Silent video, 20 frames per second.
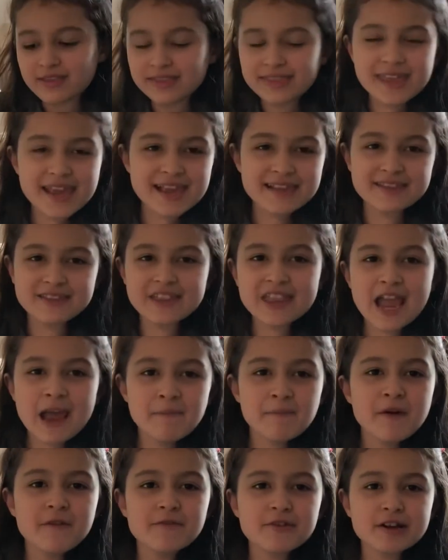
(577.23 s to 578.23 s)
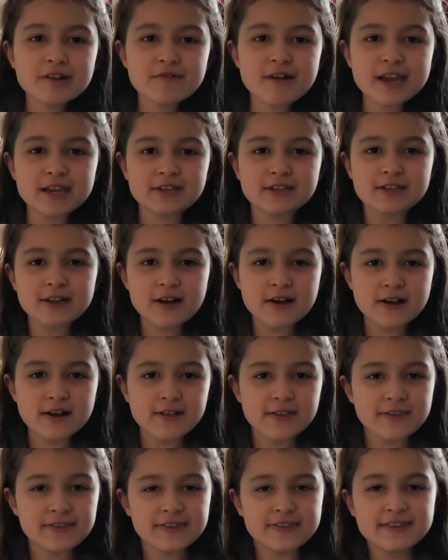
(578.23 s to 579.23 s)
this type of
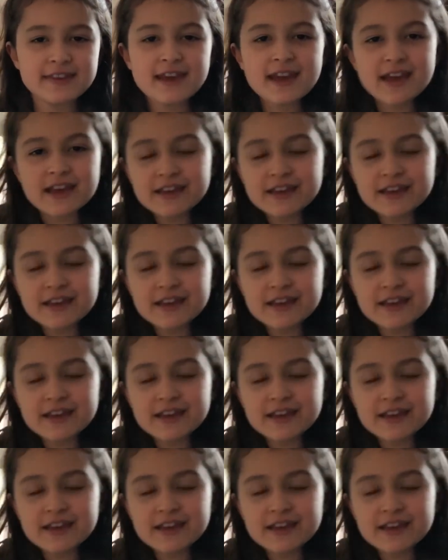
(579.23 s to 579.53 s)
equations.